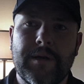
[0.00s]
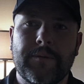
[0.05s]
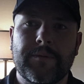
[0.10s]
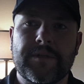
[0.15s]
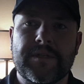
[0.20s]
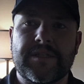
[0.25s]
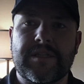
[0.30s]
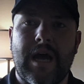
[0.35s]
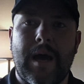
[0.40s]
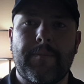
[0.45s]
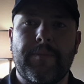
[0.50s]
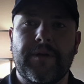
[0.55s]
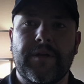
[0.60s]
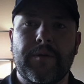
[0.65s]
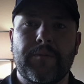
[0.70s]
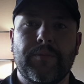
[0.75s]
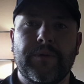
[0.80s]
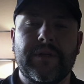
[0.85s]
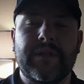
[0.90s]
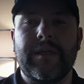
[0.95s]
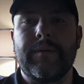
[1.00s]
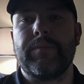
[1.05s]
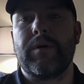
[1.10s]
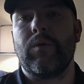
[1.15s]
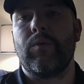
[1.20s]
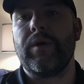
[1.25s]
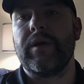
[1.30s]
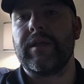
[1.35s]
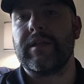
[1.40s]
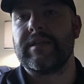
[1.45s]
be able to stop it completely,
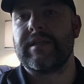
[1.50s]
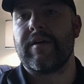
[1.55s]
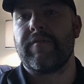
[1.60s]
but we can